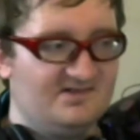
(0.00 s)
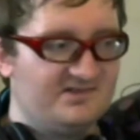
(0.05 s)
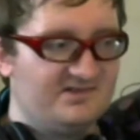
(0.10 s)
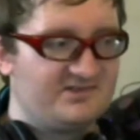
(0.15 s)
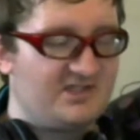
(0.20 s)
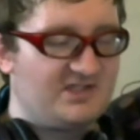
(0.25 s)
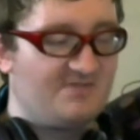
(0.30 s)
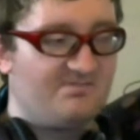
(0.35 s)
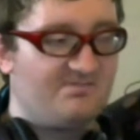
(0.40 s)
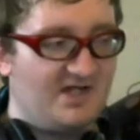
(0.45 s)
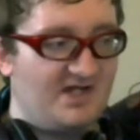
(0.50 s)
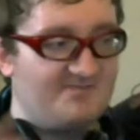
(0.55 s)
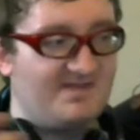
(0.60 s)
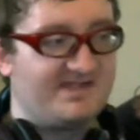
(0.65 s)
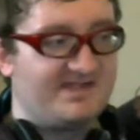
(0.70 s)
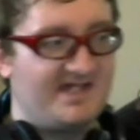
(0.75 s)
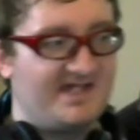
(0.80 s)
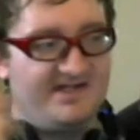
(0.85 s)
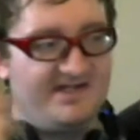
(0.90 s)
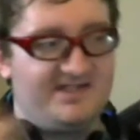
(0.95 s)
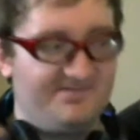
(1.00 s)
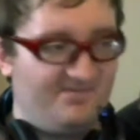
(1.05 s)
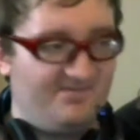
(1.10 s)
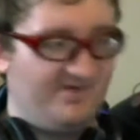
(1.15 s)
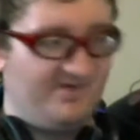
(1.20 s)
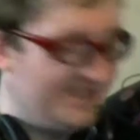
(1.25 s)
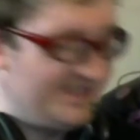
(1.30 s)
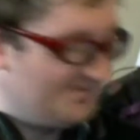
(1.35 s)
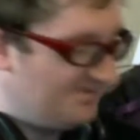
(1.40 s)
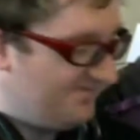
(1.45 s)
So I'll probably make that
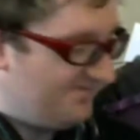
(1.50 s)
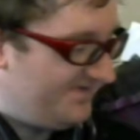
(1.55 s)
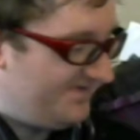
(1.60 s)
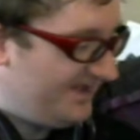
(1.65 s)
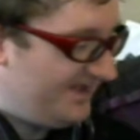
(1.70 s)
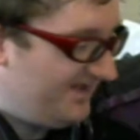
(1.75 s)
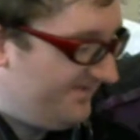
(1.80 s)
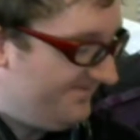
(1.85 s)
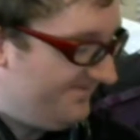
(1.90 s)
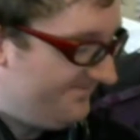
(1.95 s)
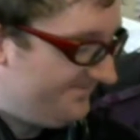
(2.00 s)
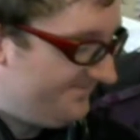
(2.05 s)
a separate video.